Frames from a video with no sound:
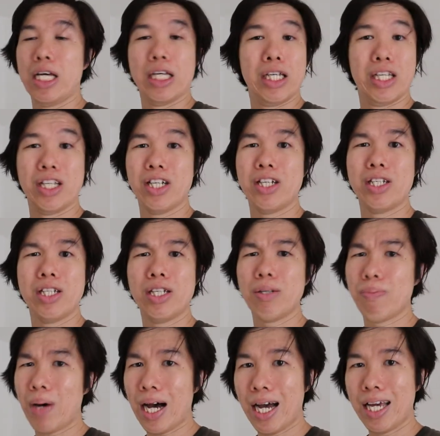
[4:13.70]
here
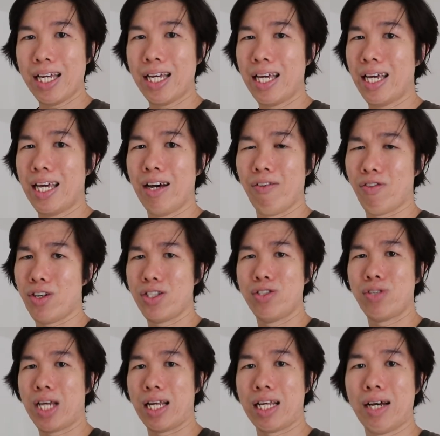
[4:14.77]
nearby, of course,
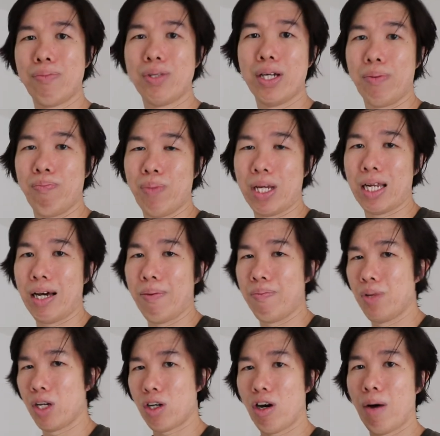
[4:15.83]
you can come here and pick it
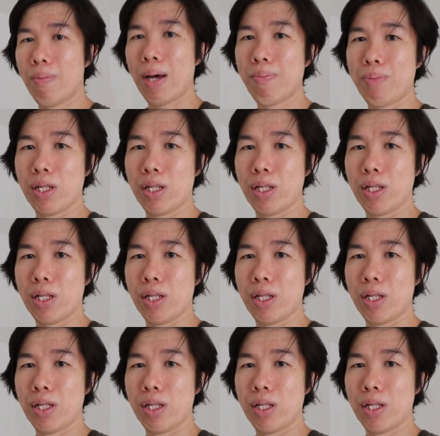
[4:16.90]
up. Comment